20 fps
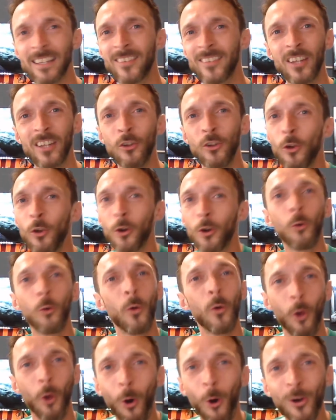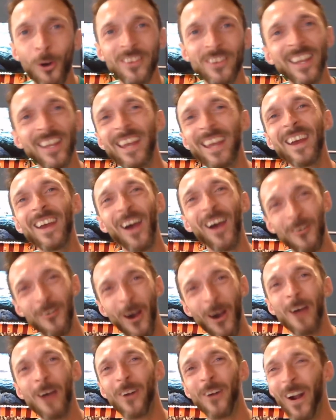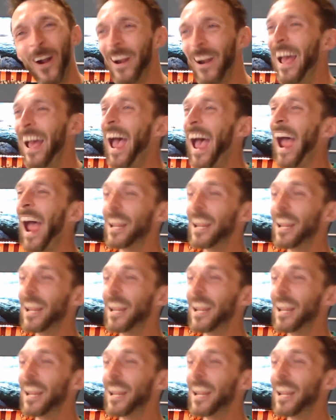continue or go on holiday or whatever